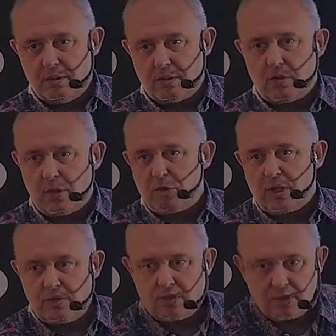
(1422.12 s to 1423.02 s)

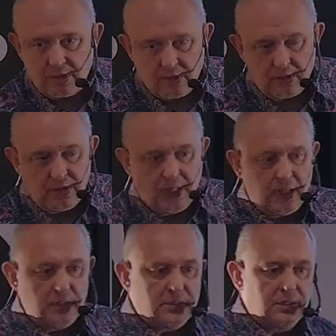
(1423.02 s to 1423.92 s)
collaboration.
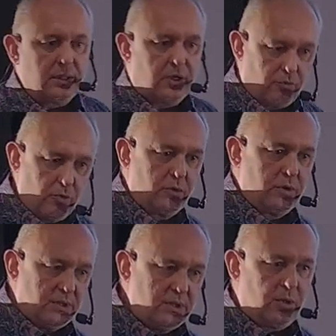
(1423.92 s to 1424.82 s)
This is our
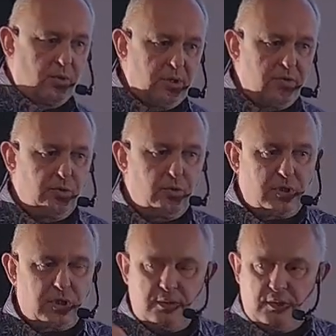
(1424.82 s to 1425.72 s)
real
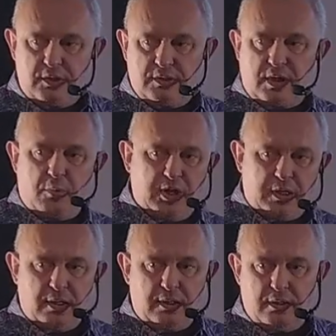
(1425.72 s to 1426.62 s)
future, which is coming
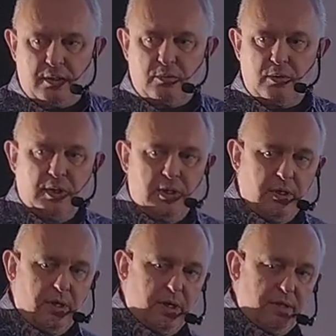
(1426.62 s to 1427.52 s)
right now.
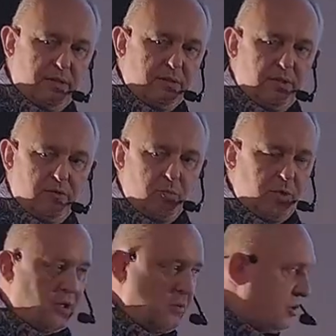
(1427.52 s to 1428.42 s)
It doesn't have to
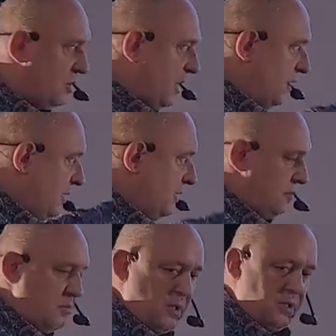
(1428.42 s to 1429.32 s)
be a robot like this,
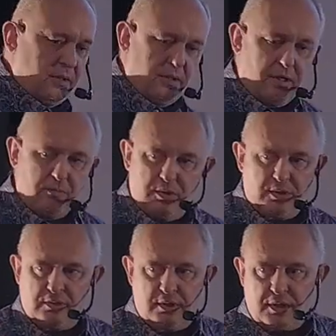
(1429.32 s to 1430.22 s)
but it can be
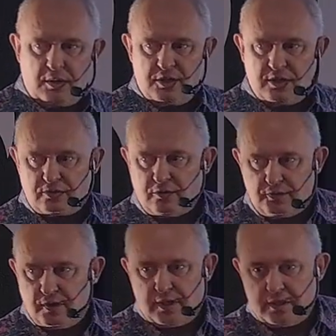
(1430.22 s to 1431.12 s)
just
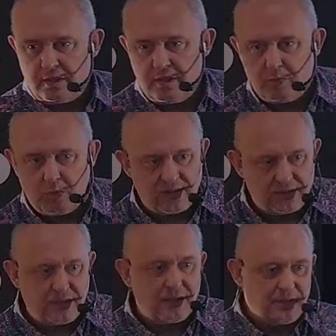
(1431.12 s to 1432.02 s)
software. It's
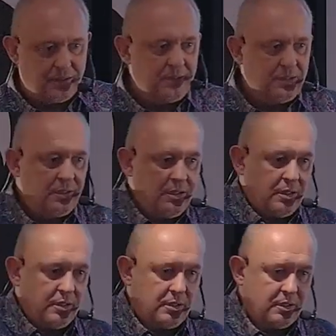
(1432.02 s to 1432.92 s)
still
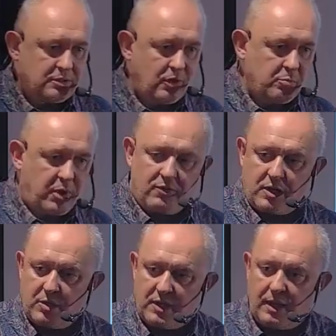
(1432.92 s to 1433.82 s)
it's all
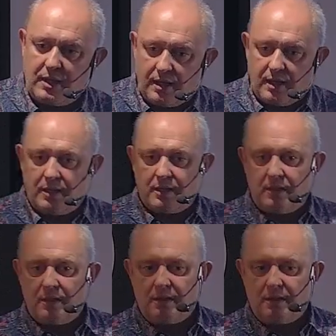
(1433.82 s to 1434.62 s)
powered by AI.